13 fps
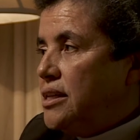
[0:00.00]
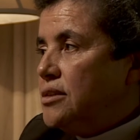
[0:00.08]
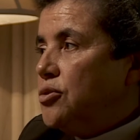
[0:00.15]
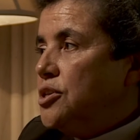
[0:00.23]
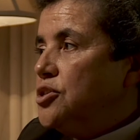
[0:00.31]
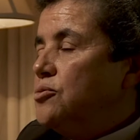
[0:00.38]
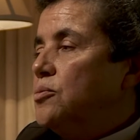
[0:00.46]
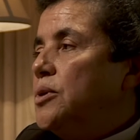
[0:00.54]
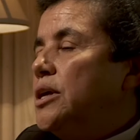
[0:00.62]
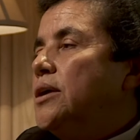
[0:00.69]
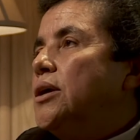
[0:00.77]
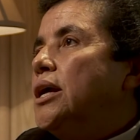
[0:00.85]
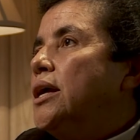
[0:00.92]
going to
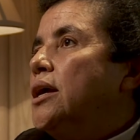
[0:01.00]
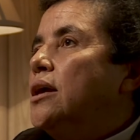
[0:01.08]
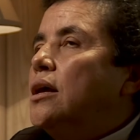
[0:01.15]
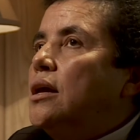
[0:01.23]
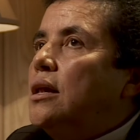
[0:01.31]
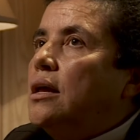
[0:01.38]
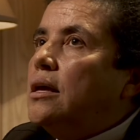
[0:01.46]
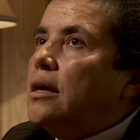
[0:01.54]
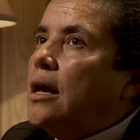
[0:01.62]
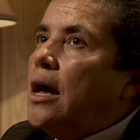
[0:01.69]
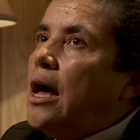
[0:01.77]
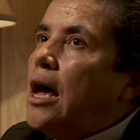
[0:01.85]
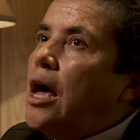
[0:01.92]
be like
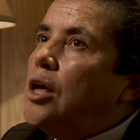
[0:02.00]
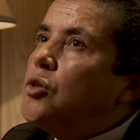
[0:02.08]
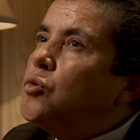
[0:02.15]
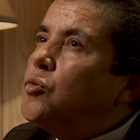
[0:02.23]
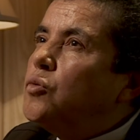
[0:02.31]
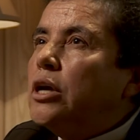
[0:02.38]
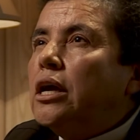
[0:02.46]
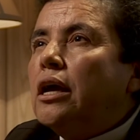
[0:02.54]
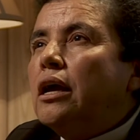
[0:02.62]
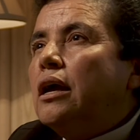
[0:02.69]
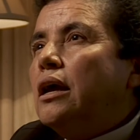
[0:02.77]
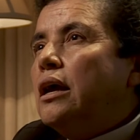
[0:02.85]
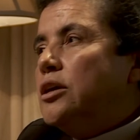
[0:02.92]

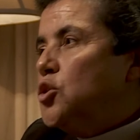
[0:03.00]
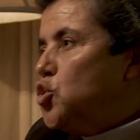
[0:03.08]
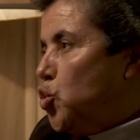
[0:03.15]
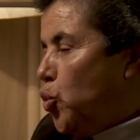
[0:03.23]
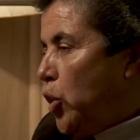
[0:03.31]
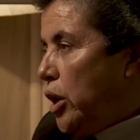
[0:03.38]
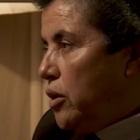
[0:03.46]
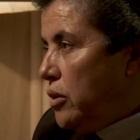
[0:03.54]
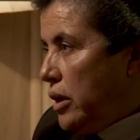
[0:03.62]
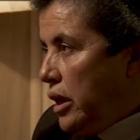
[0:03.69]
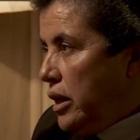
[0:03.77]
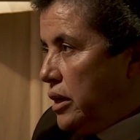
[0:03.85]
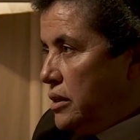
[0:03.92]
112
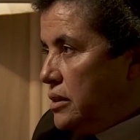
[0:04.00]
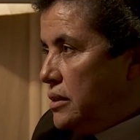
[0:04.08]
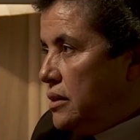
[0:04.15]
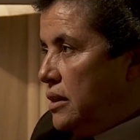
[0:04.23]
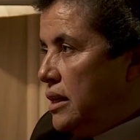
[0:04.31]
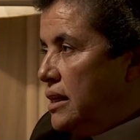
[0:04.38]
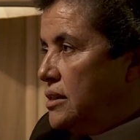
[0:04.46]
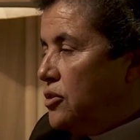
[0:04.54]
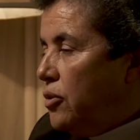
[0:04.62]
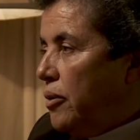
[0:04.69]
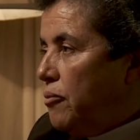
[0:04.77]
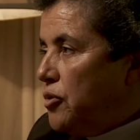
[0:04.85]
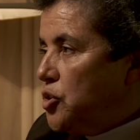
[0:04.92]
years this
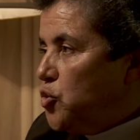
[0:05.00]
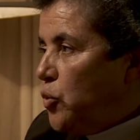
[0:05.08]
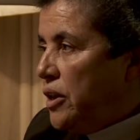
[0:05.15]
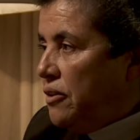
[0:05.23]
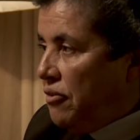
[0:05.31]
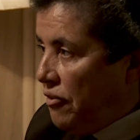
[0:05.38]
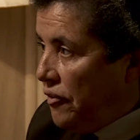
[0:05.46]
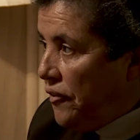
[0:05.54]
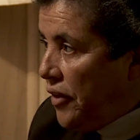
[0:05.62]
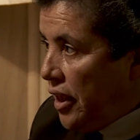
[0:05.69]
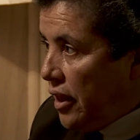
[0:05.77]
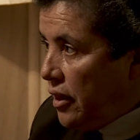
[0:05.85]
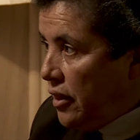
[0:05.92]
November
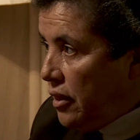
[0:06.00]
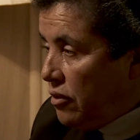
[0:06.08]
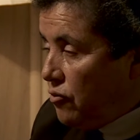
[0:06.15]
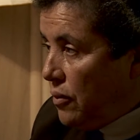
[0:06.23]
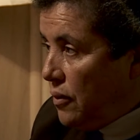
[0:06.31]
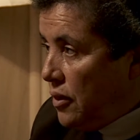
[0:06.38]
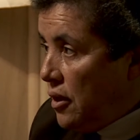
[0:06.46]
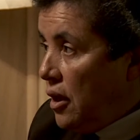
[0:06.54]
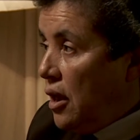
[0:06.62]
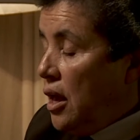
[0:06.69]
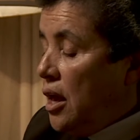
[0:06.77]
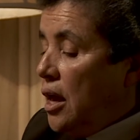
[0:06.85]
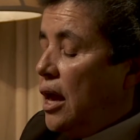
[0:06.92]
25th.
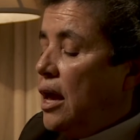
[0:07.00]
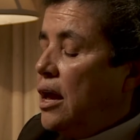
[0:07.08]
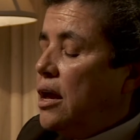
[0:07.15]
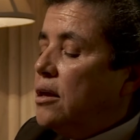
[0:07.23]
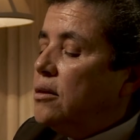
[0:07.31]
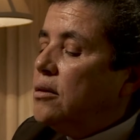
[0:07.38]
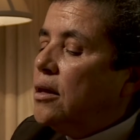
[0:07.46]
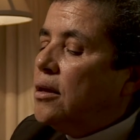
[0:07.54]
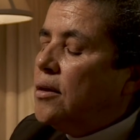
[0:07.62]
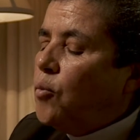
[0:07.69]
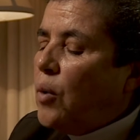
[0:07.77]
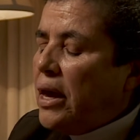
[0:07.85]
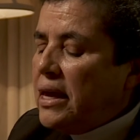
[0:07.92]
And
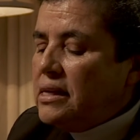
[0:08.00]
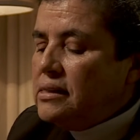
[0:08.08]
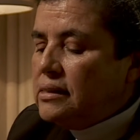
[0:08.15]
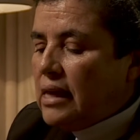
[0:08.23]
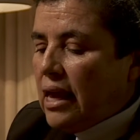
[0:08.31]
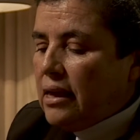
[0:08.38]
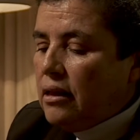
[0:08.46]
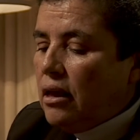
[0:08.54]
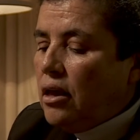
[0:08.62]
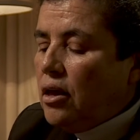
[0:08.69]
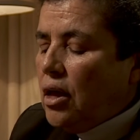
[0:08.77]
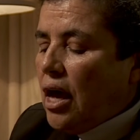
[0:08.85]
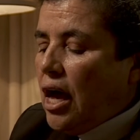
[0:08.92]
what he said,
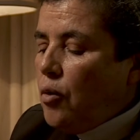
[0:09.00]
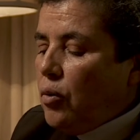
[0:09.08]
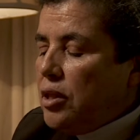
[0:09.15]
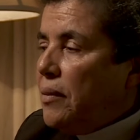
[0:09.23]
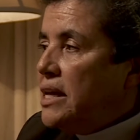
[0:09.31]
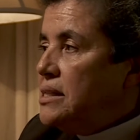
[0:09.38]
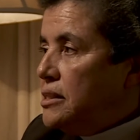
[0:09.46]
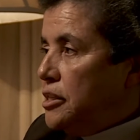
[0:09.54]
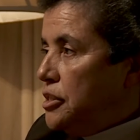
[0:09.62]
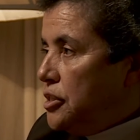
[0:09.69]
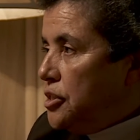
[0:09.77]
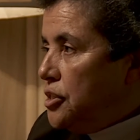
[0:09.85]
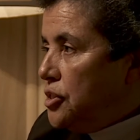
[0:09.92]
I want my
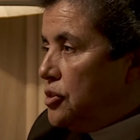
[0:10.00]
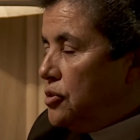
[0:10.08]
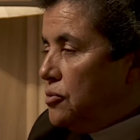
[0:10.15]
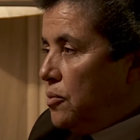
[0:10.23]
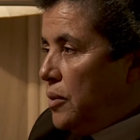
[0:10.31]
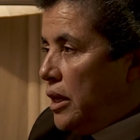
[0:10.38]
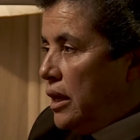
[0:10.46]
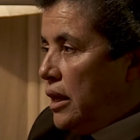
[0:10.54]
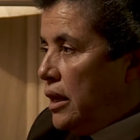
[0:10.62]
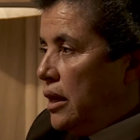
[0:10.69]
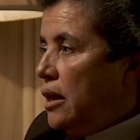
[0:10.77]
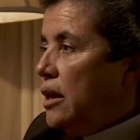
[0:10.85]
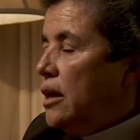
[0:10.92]
sisters to
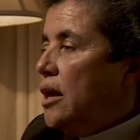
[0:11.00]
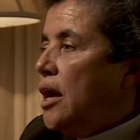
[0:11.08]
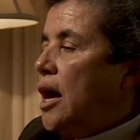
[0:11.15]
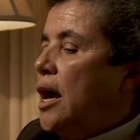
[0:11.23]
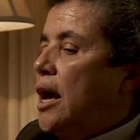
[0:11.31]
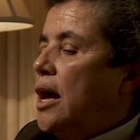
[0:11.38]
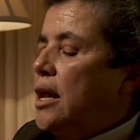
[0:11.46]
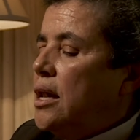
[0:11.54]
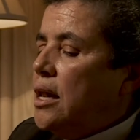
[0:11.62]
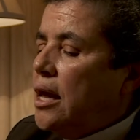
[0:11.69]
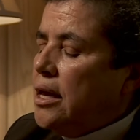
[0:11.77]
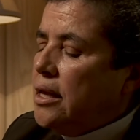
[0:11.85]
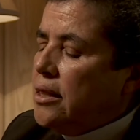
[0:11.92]
be
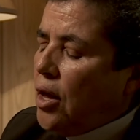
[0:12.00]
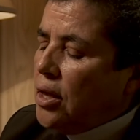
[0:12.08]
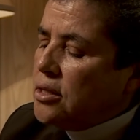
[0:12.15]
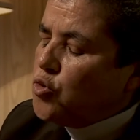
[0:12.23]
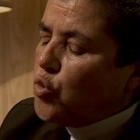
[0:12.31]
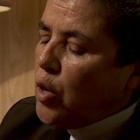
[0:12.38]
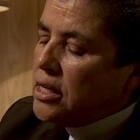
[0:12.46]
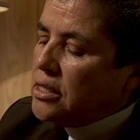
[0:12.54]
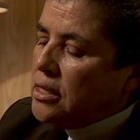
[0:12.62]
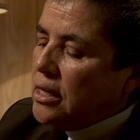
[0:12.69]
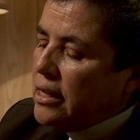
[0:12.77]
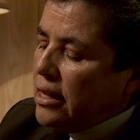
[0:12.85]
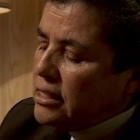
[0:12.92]
like
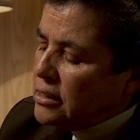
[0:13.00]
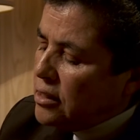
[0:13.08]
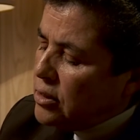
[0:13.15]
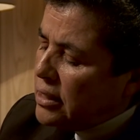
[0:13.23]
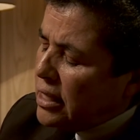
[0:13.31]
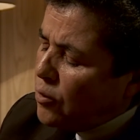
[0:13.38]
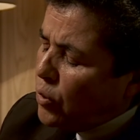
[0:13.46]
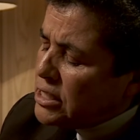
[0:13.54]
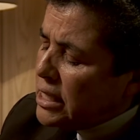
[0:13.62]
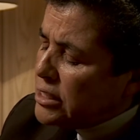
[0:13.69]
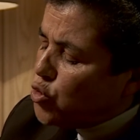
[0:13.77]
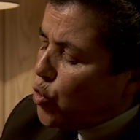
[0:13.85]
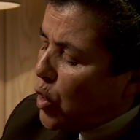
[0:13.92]
the ones
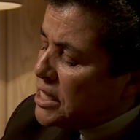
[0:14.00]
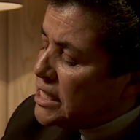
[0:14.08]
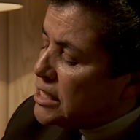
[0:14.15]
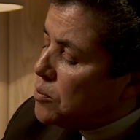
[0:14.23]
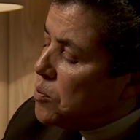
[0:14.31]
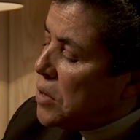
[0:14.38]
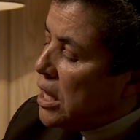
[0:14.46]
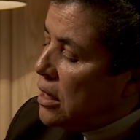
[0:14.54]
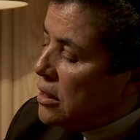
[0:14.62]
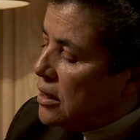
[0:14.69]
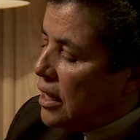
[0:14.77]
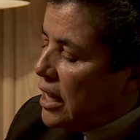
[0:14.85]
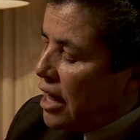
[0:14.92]
that
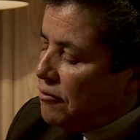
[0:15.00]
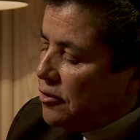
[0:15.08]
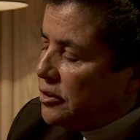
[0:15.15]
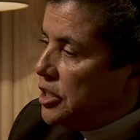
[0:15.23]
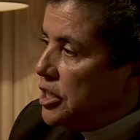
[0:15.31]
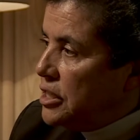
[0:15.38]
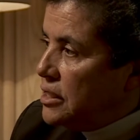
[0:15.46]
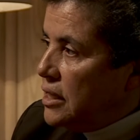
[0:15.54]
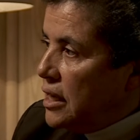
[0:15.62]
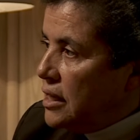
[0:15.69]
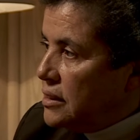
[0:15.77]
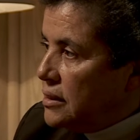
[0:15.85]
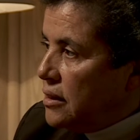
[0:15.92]
transmit the love of
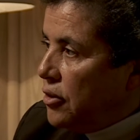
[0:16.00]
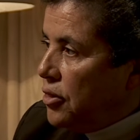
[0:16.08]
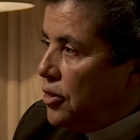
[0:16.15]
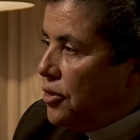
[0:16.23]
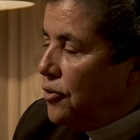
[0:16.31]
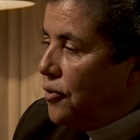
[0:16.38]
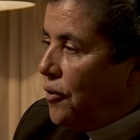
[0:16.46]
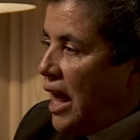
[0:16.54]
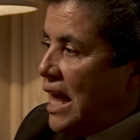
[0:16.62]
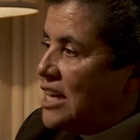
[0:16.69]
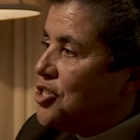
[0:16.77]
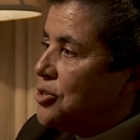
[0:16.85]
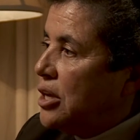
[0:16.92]
Jesus through
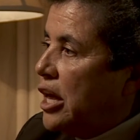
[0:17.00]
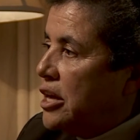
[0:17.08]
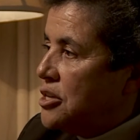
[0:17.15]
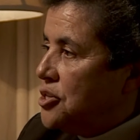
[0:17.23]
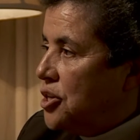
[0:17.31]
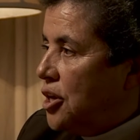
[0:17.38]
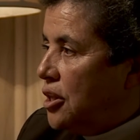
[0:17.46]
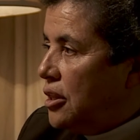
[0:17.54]
education.